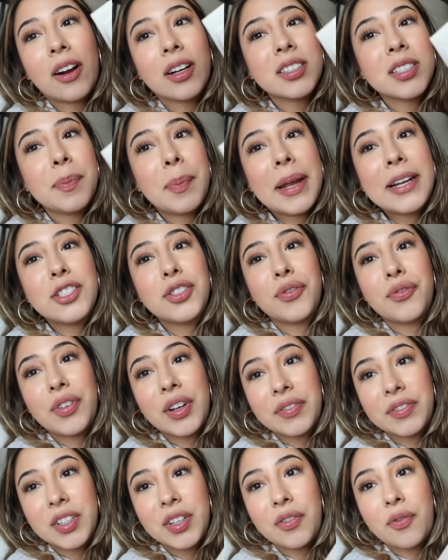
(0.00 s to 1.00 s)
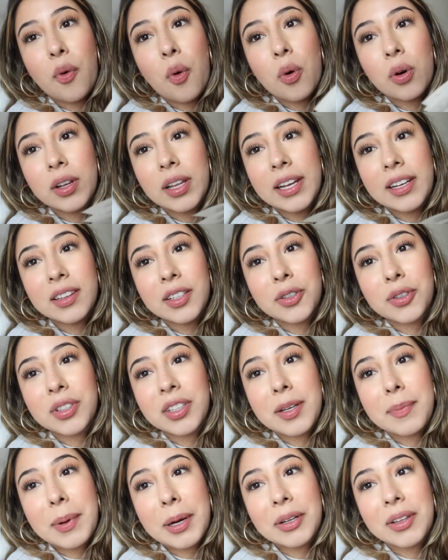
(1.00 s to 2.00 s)
got to page 54, like
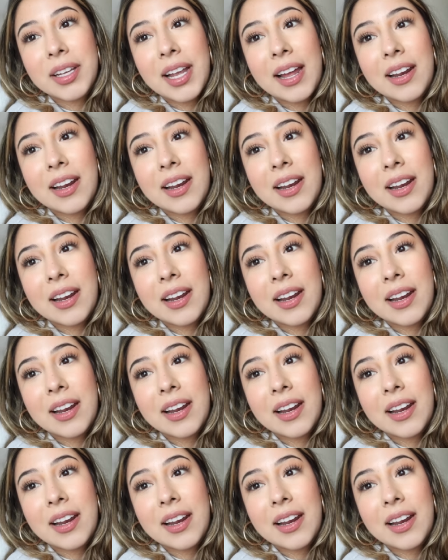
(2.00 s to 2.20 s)
literally barely